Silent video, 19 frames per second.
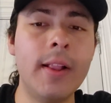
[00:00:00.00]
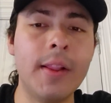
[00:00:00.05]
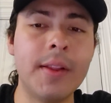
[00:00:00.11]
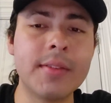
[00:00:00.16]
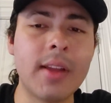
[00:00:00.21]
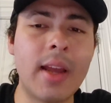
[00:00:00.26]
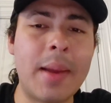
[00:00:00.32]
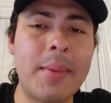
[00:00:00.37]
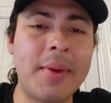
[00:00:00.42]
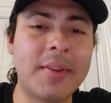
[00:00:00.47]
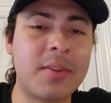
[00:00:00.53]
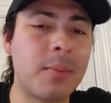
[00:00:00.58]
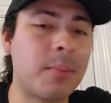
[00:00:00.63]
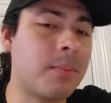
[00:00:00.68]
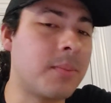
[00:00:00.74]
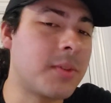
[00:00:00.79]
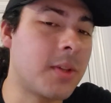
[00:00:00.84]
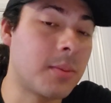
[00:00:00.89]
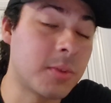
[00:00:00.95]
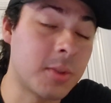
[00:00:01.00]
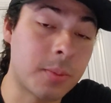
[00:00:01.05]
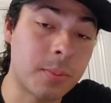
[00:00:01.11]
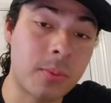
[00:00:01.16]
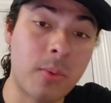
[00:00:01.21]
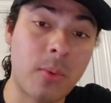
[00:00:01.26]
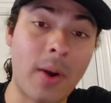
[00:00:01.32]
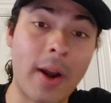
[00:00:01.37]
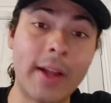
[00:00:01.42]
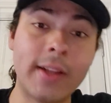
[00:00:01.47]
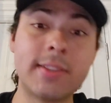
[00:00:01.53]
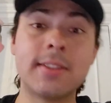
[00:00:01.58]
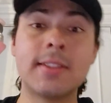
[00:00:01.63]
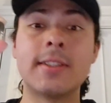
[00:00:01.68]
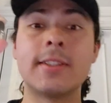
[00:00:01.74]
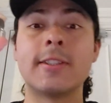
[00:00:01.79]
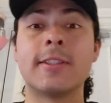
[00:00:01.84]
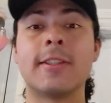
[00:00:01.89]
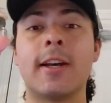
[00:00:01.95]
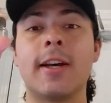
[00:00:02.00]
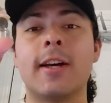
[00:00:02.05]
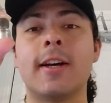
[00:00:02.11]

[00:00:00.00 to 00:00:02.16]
this IM has some surprising